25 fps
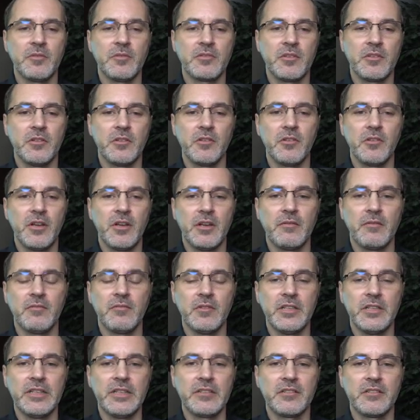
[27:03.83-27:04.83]
So you have
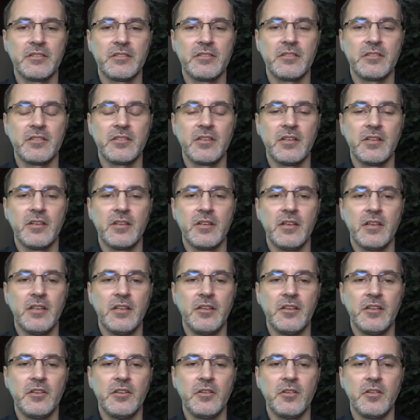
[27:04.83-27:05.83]
lists, and
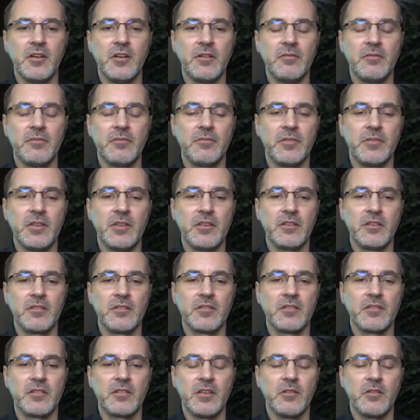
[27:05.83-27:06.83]
then you have
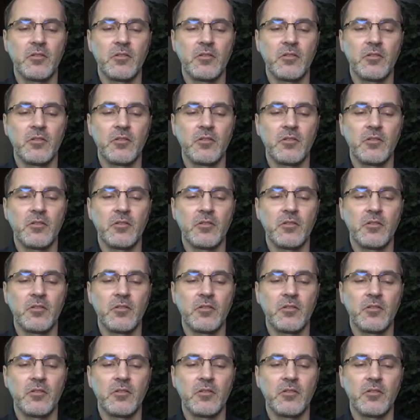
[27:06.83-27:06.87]
things,